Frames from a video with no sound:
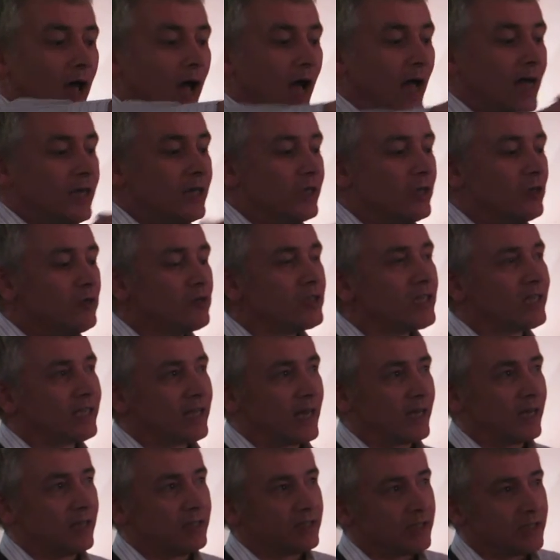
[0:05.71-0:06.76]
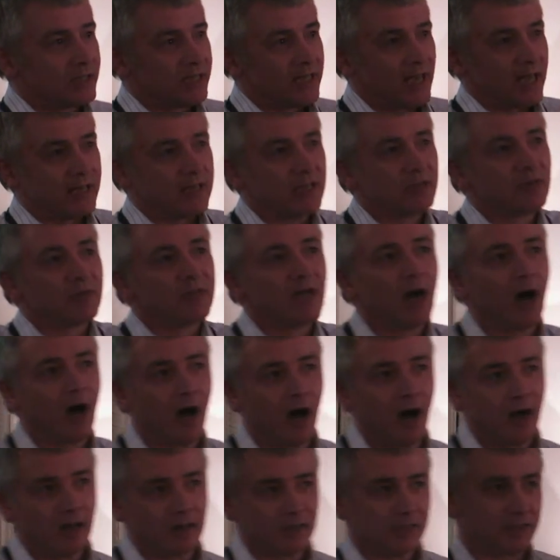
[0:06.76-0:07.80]
and using that understanding to
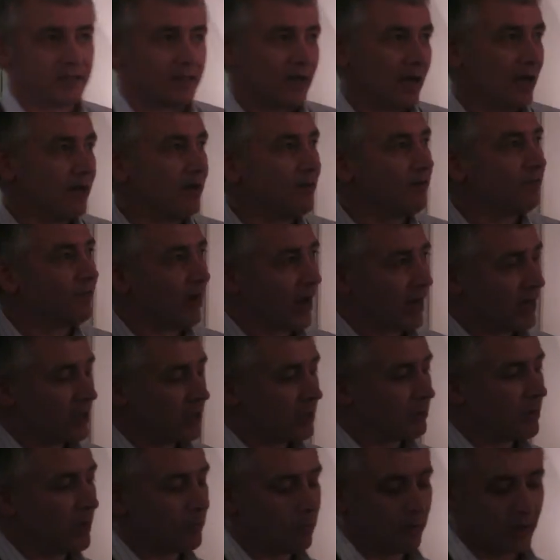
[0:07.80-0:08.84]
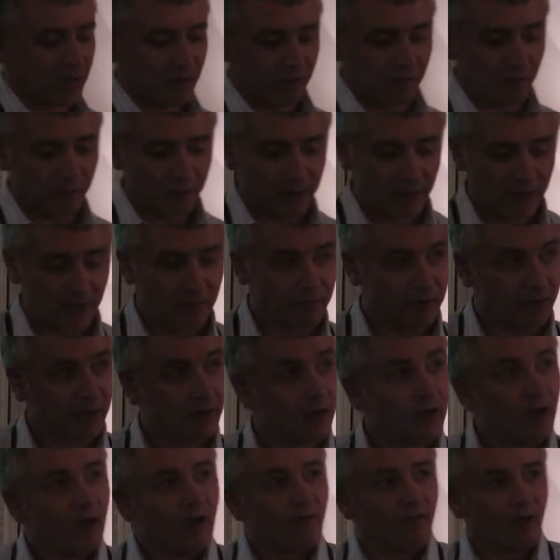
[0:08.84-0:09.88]
enhance that value that people give from their giving.
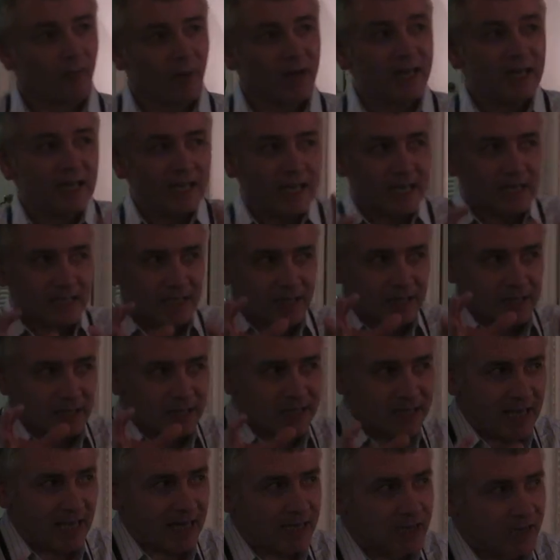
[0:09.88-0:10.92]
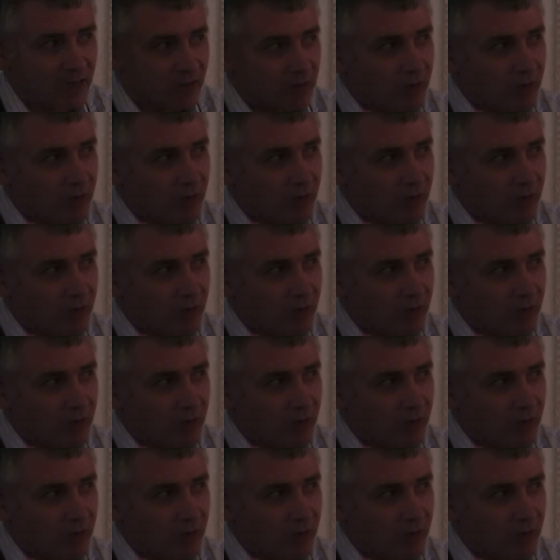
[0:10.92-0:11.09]
For many years as a sector,